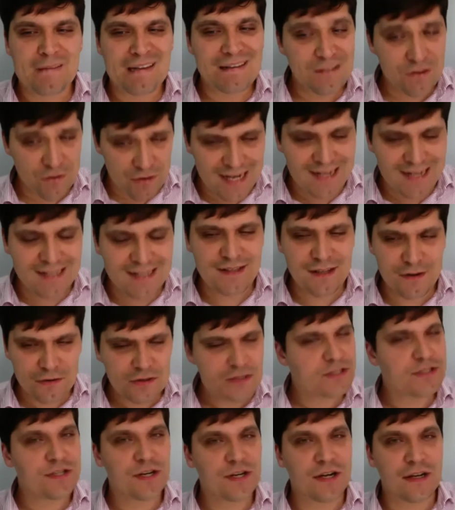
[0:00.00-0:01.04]
So yes, there
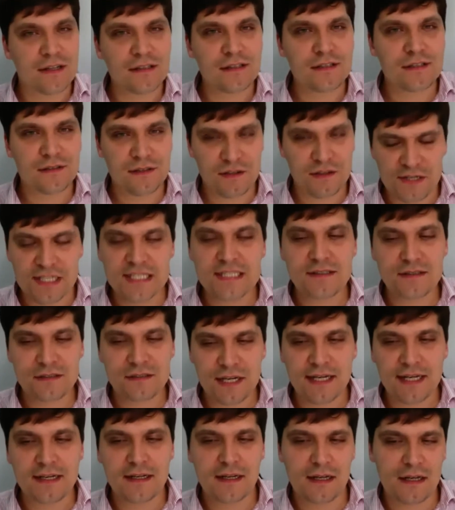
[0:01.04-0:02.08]
is chance, there is,
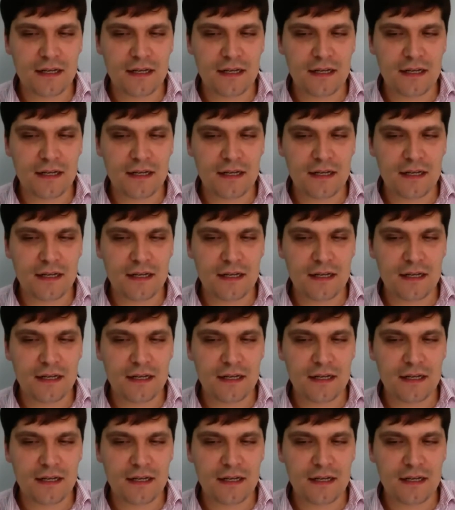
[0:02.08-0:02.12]
yeah.